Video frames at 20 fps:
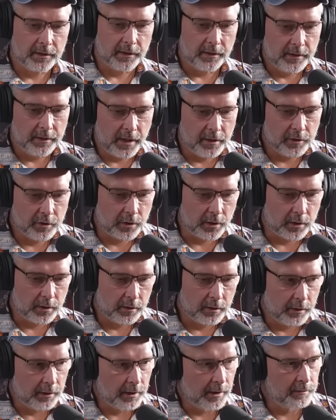in
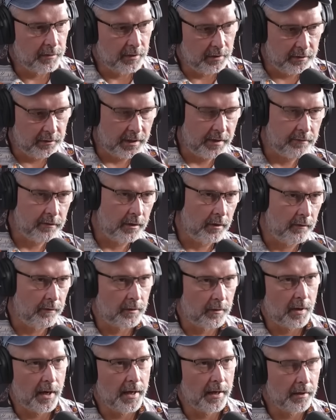nature comes in several
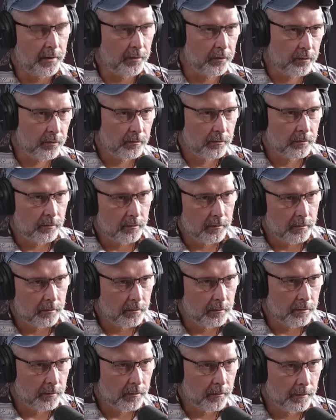varieties.
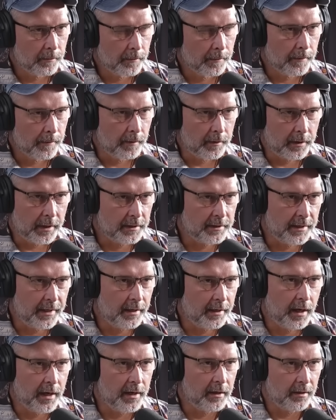Uh, like
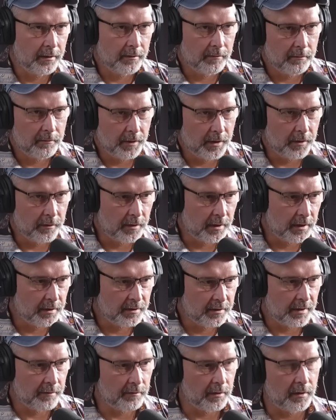take iron, you know, there are
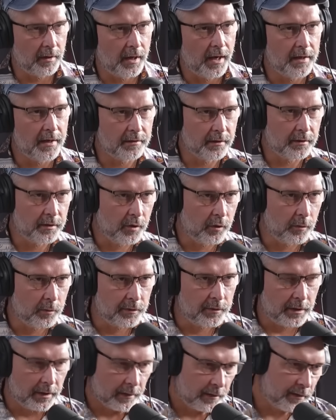several
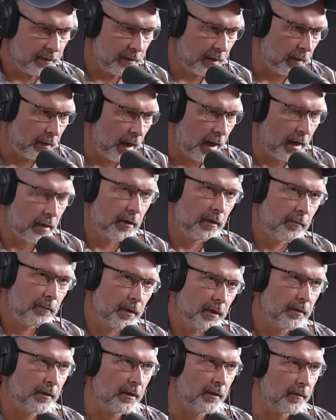isotopes. It's still iron,
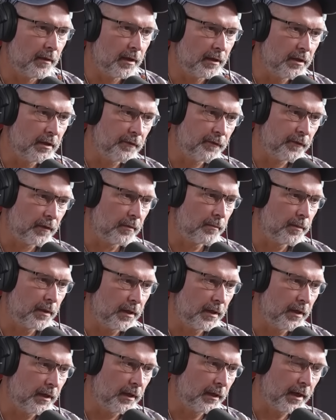but you know they differ
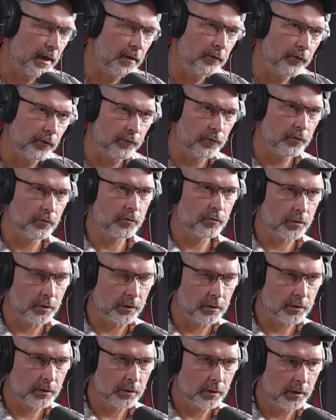by the count of
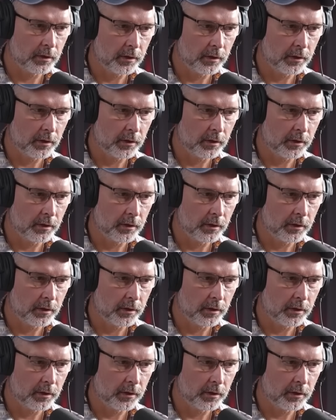neutrons,